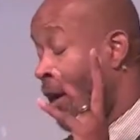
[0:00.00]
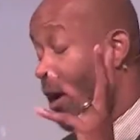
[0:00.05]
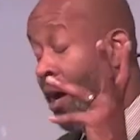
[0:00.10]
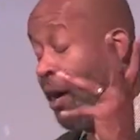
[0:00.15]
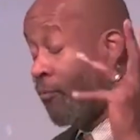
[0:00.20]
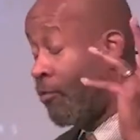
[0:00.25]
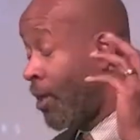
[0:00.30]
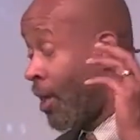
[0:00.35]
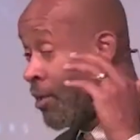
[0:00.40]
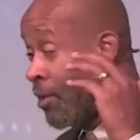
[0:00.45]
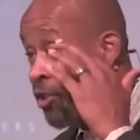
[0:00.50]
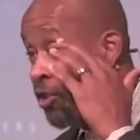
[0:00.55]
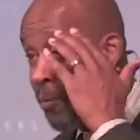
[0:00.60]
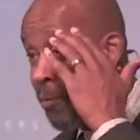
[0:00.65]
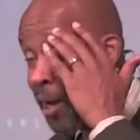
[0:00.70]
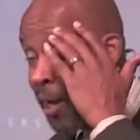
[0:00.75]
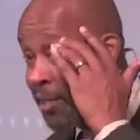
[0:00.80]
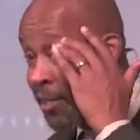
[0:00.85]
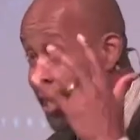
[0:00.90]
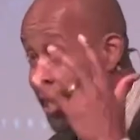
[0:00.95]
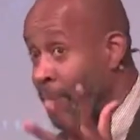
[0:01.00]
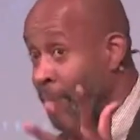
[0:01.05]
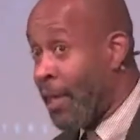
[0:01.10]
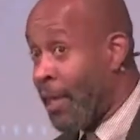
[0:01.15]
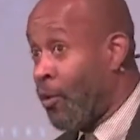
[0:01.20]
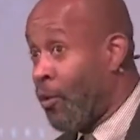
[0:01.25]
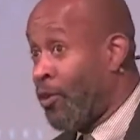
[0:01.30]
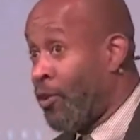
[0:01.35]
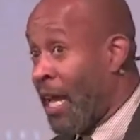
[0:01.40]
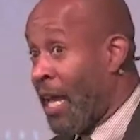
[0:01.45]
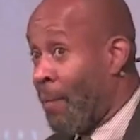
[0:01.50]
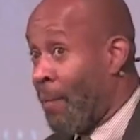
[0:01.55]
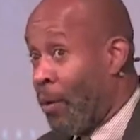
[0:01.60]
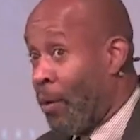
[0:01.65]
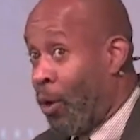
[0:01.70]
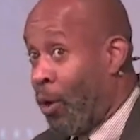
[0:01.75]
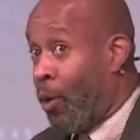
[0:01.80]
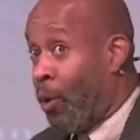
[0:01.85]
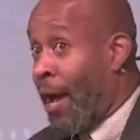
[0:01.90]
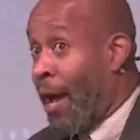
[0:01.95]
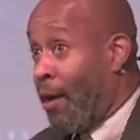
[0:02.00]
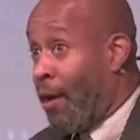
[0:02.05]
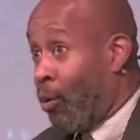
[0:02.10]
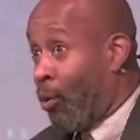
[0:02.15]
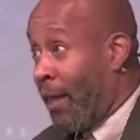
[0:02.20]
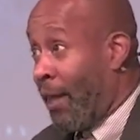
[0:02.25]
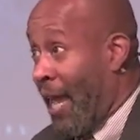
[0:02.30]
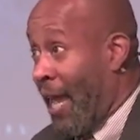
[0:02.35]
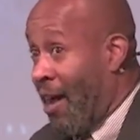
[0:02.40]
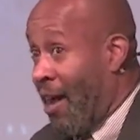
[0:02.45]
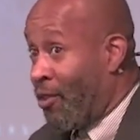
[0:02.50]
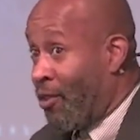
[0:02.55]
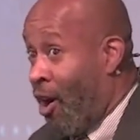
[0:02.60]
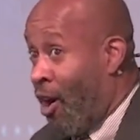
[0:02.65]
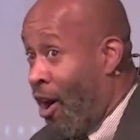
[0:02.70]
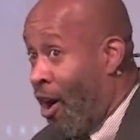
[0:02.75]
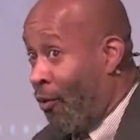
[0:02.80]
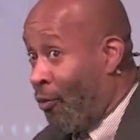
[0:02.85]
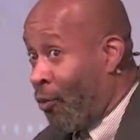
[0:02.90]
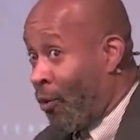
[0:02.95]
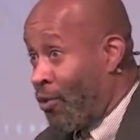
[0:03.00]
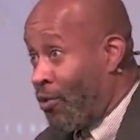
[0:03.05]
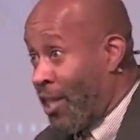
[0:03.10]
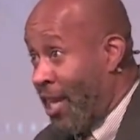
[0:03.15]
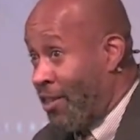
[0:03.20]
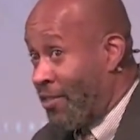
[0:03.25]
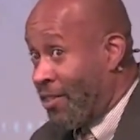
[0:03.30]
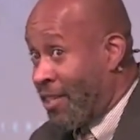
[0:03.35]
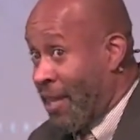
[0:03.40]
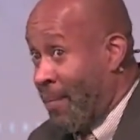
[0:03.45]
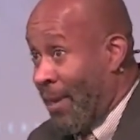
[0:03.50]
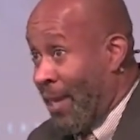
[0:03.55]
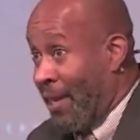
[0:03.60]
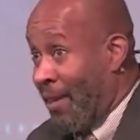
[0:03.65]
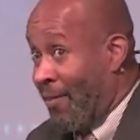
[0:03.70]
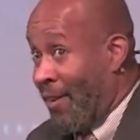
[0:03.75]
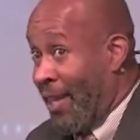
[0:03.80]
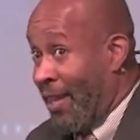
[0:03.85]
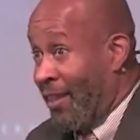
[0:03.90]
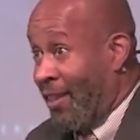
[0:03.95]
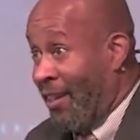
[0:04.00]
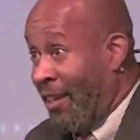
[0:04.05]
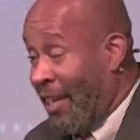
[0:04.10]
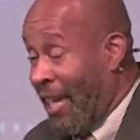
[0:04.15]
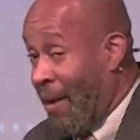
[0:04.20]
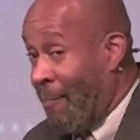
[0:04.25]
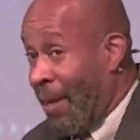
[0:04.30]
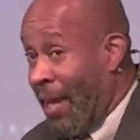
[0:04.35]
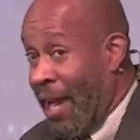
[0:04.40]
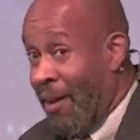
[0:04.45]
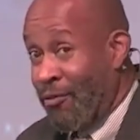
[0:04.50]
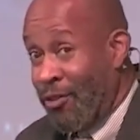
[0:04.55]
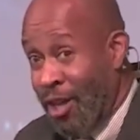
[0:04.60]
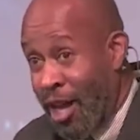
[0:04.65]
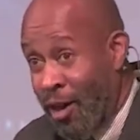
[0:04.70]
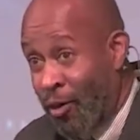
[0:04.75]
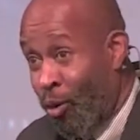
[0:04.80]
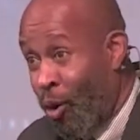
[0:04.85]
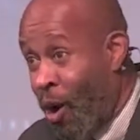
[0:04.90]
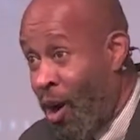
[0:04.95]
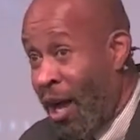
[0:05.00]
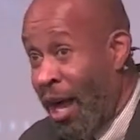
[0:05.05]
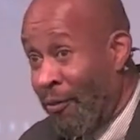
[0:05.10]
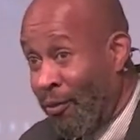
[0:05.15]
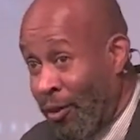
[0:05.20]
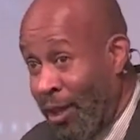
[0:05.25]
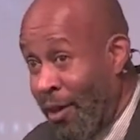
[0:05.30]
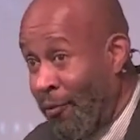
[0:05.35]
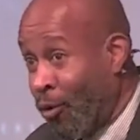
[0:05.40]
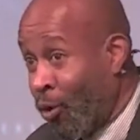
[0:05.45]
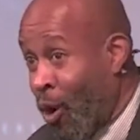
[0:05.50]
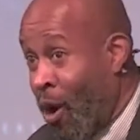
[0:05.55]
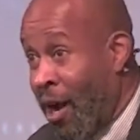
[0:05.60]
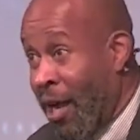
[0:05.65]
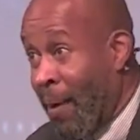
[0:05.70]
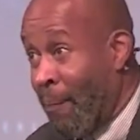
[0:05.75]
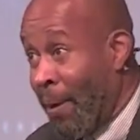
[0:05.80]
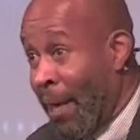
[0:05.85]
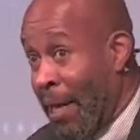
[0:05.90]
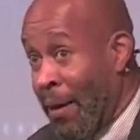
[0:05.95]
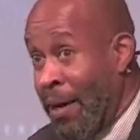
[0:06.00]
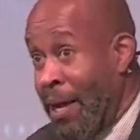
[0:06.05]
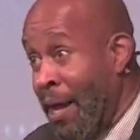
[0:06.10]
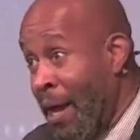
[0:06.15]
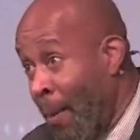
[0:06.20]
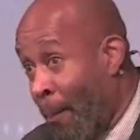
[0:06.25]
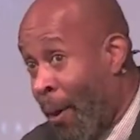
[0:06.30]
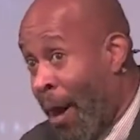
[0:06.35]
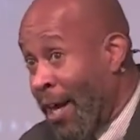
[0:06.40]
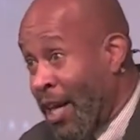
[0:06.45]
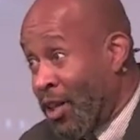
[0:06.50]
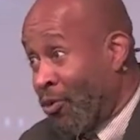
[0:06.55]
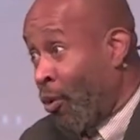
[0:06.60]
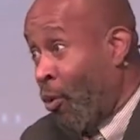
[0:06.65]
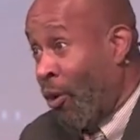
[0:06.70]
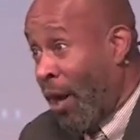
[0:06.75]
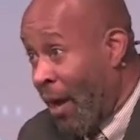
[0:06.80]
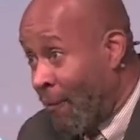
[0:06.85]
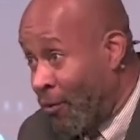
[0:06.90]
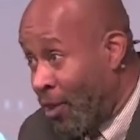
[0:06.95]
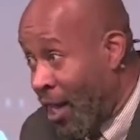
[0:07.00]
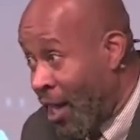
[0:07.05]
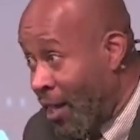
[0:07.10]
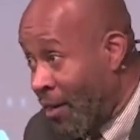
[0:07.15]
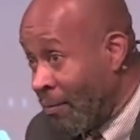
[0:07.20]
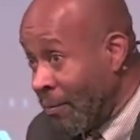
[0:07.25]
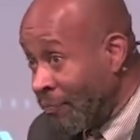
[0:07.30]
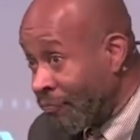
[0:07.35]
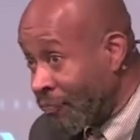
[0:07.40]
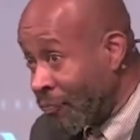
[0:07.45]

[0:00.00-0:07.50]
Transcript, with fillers: I've done too much. I'm guilty. I mean, what do I really have to offer Jesus? I mean, I mean, look at me. I've done wrong. I've lived wrong. I'm being punished for what I've done.